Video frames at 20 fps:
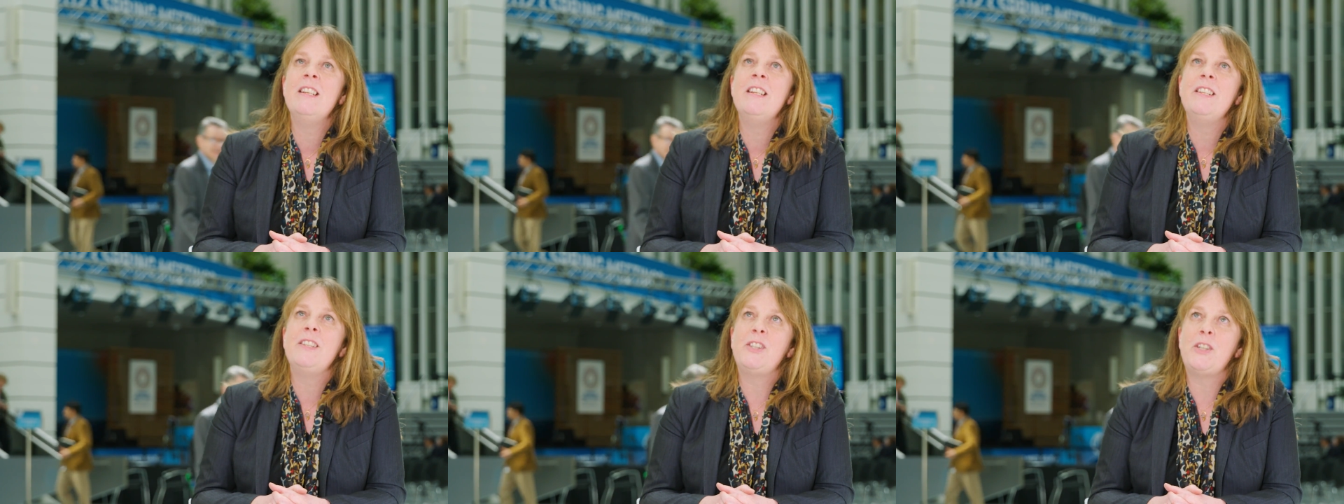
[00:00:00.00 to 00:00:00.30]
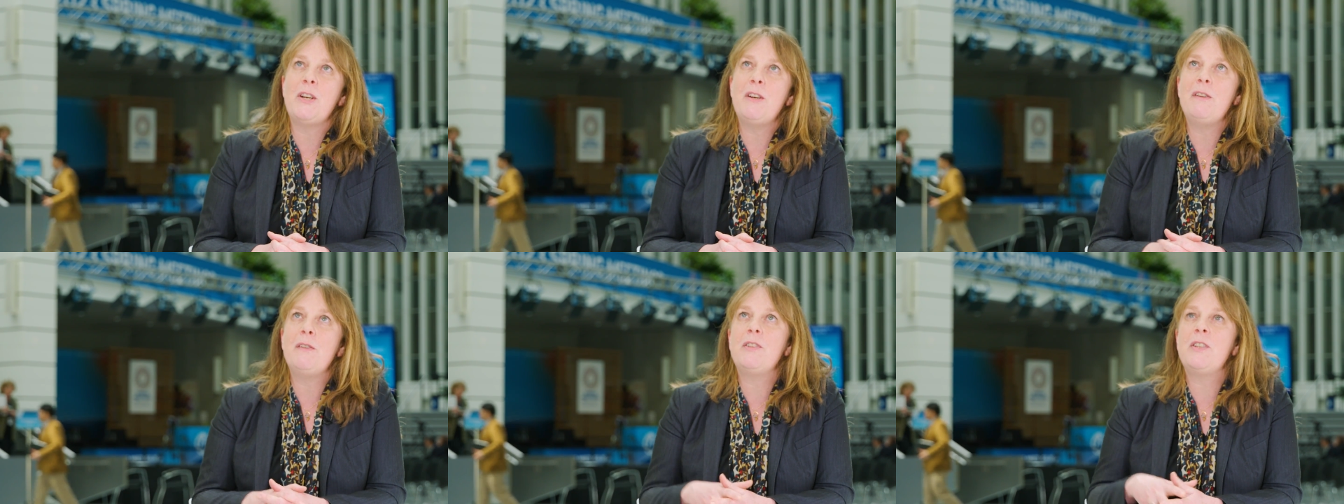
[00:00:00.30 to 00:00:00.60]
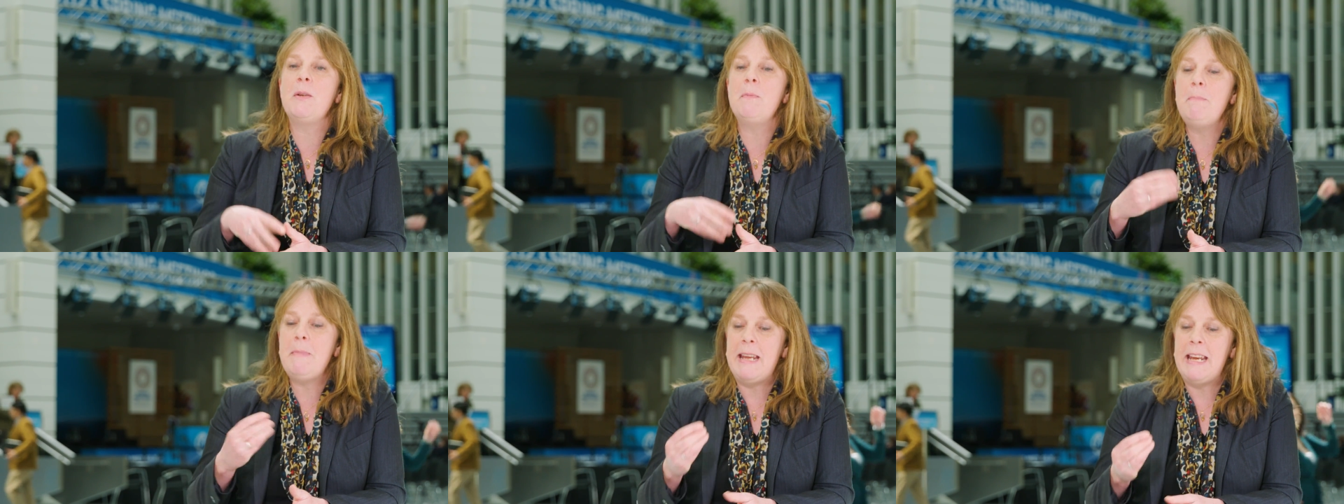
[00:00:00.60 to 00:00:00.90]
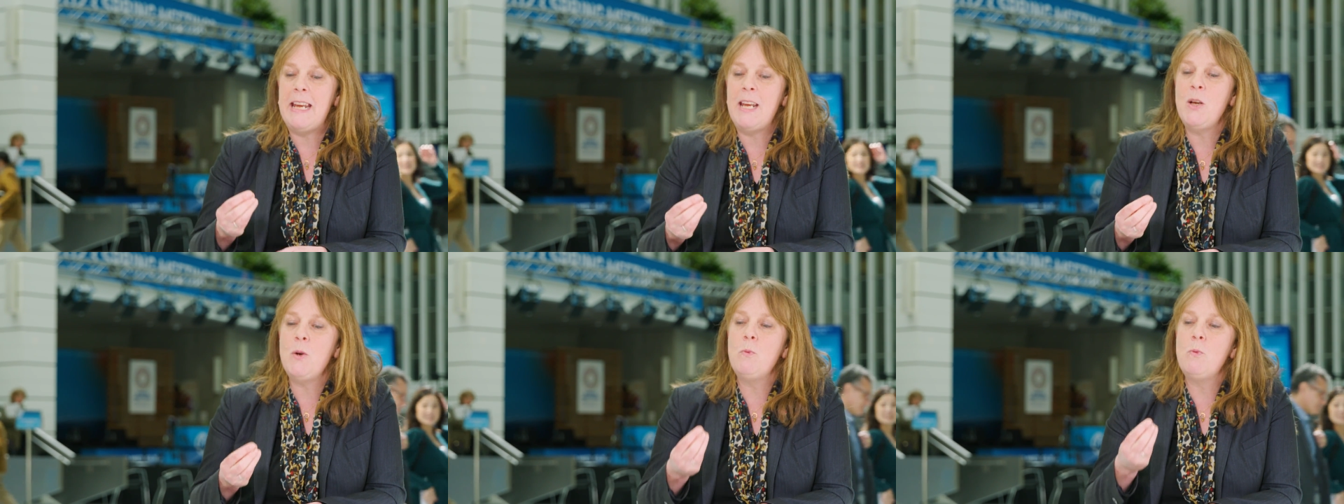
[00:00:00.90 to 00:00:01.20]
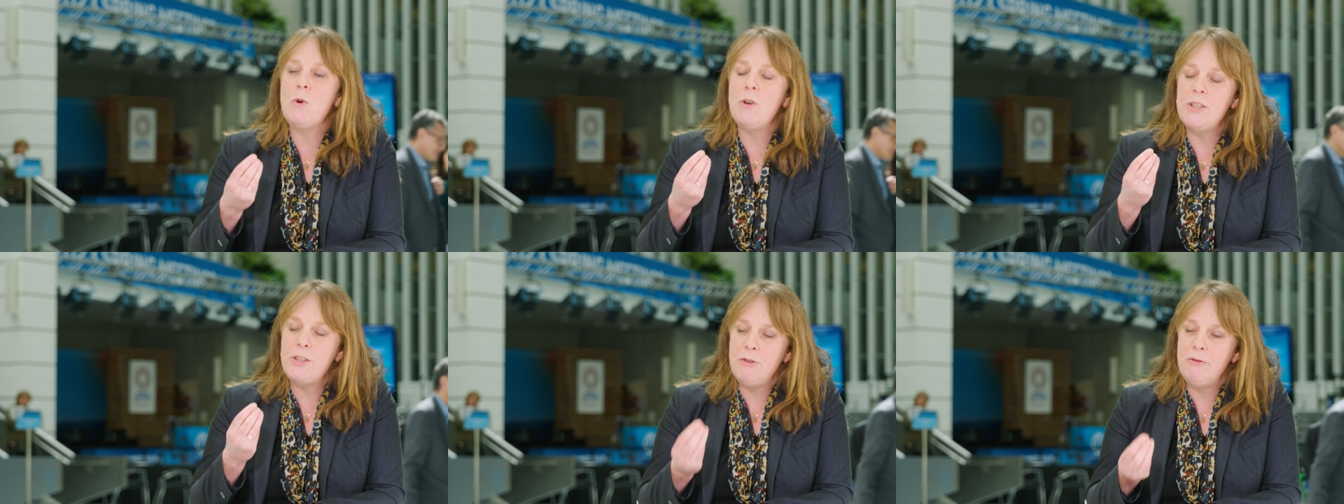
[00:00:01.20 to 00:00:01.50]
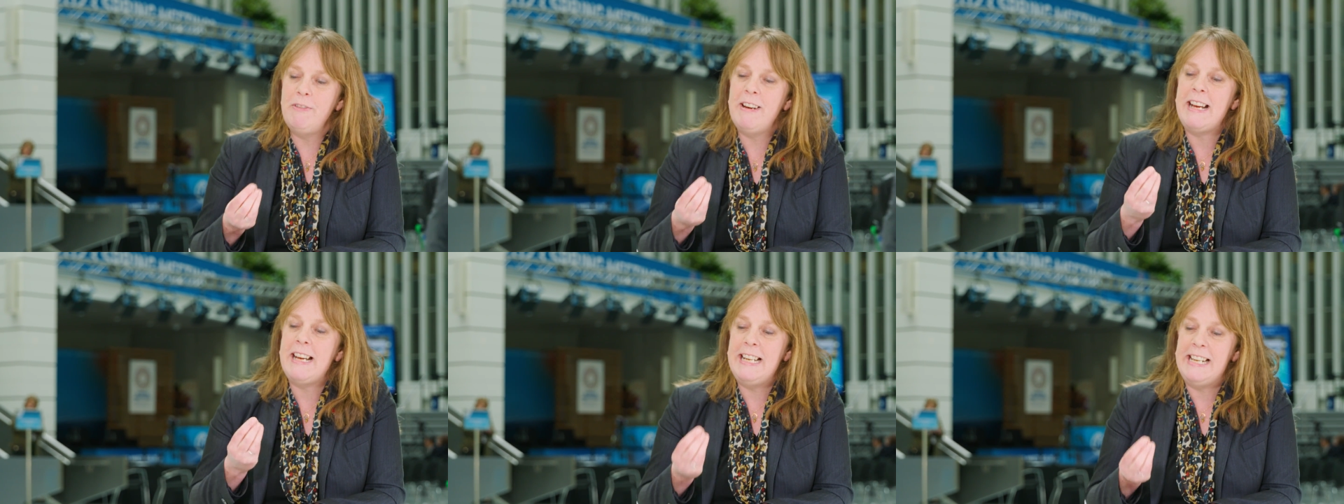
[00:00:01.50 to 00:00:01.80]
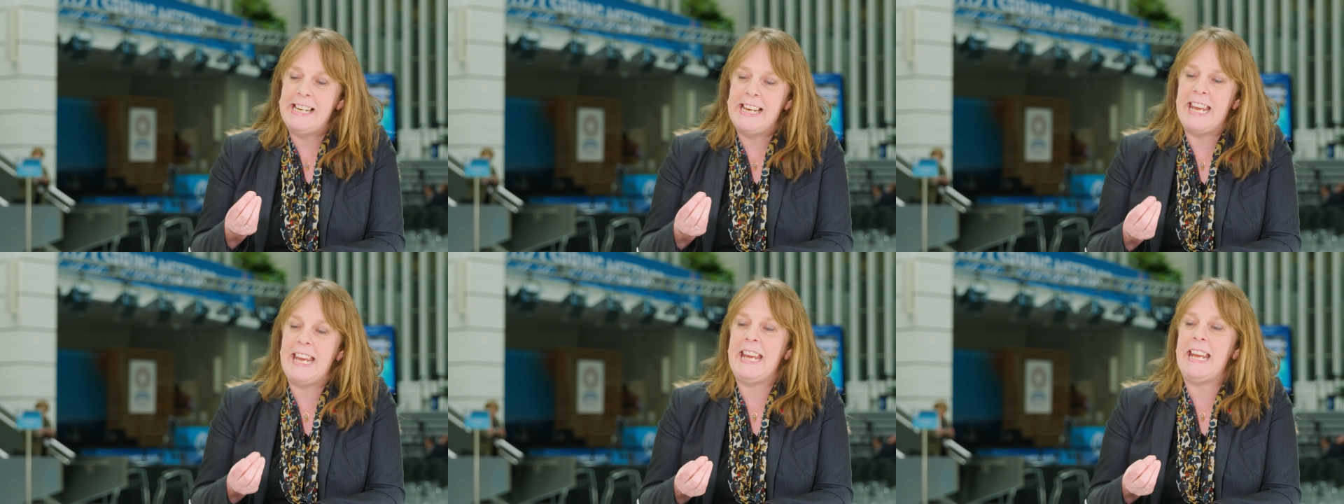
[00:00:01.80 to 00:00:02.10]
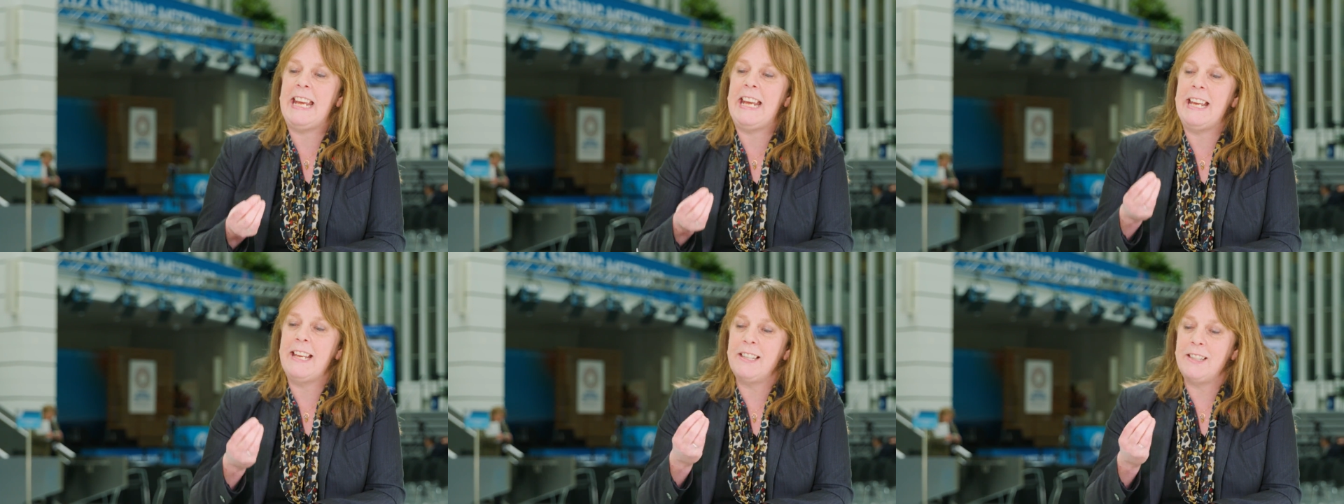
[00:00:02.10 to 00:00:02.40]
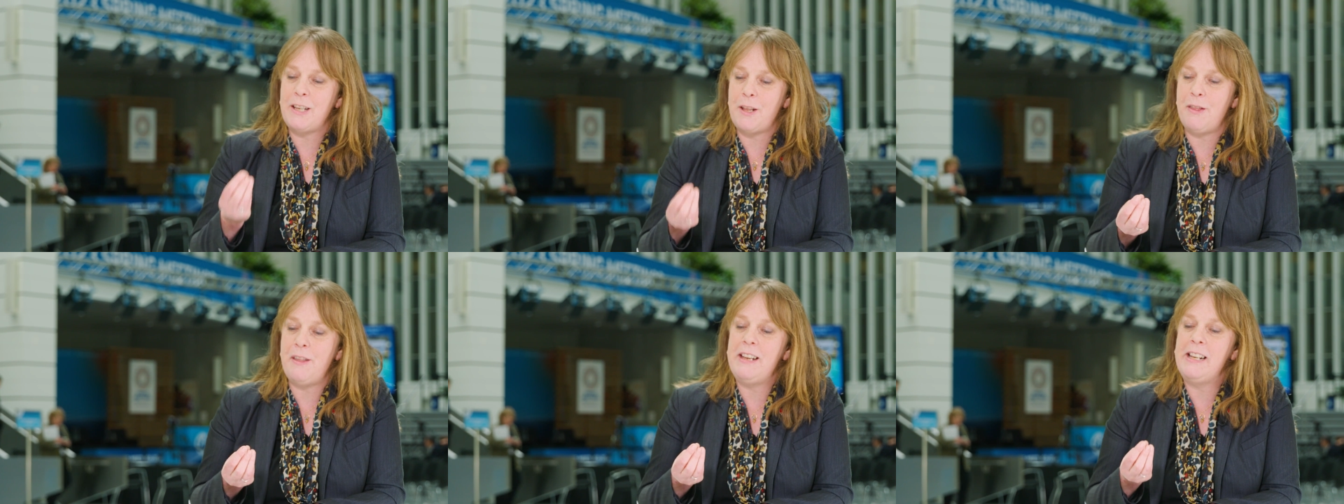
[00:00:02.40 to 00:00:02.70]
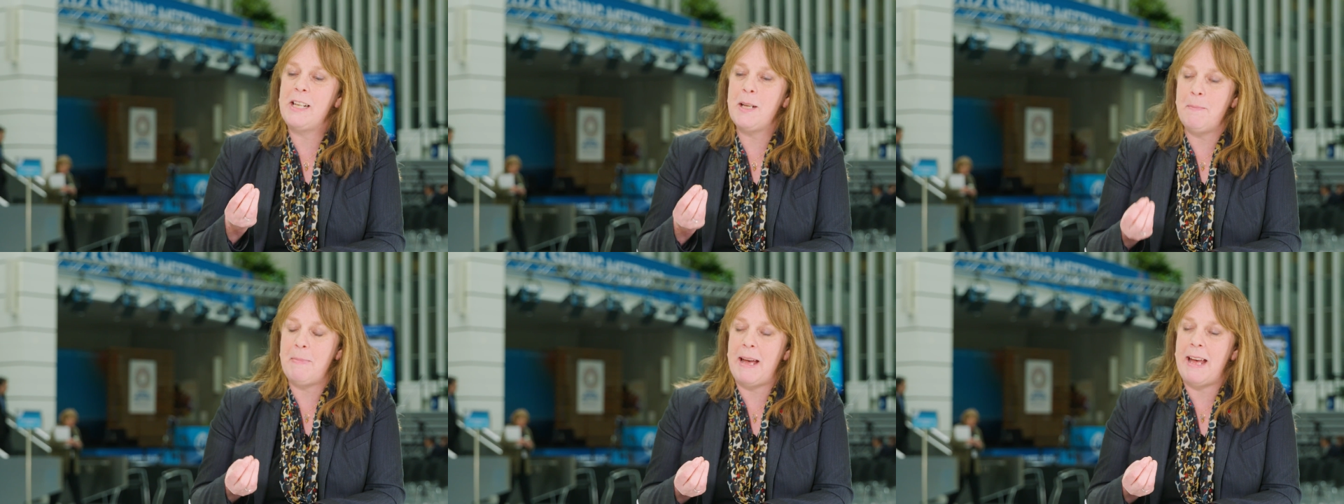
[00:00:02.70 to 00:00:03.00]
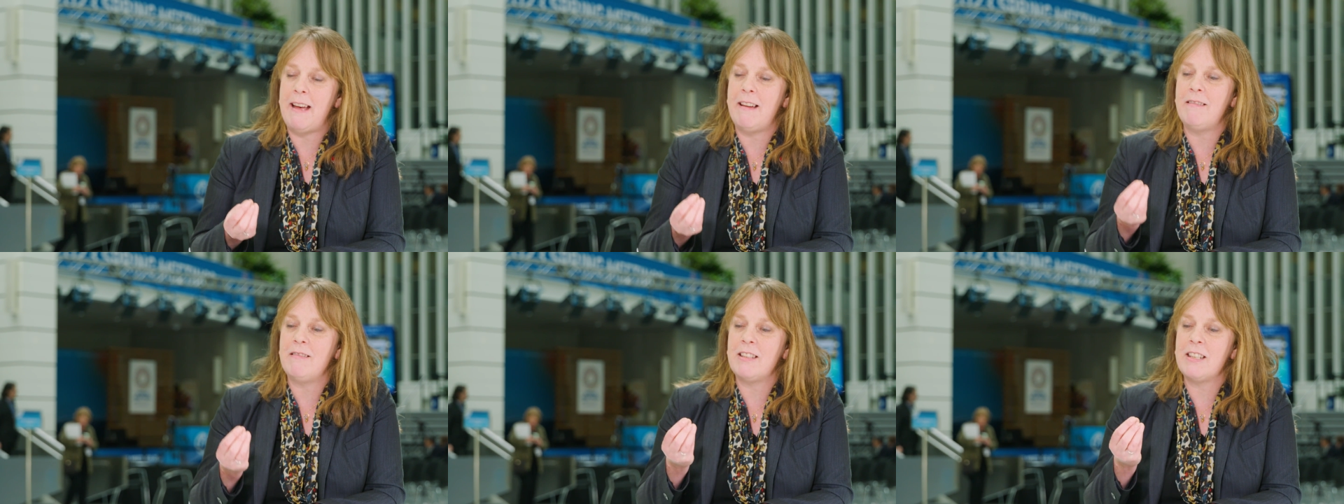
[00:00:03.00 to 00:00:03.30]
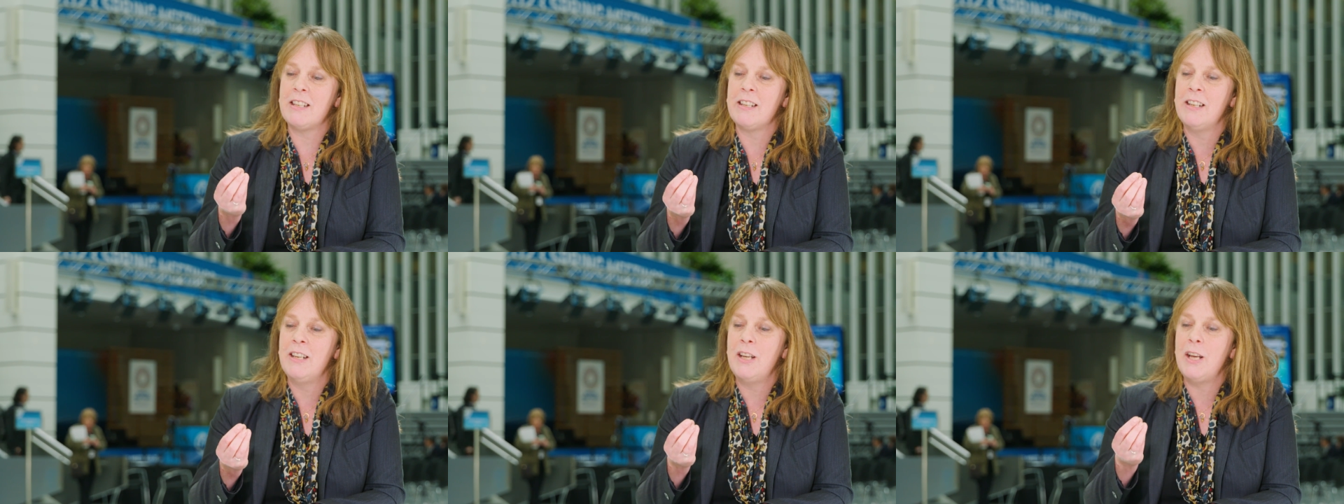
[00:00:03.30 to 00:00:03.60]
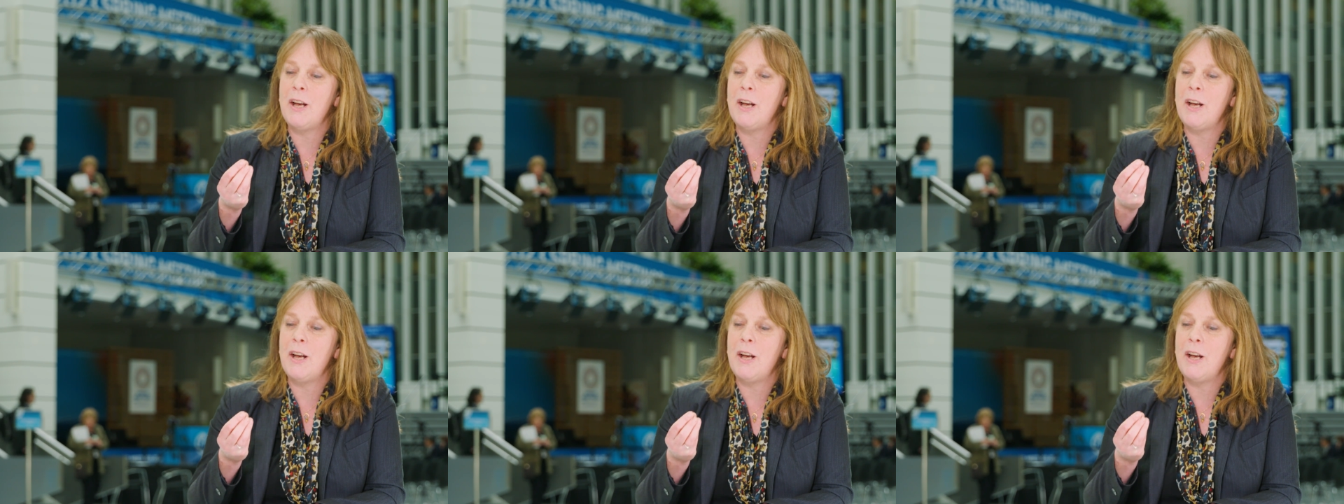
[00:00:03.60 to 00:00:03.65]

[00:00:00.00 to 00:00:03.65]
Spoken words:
So to me, what's really key is to think about,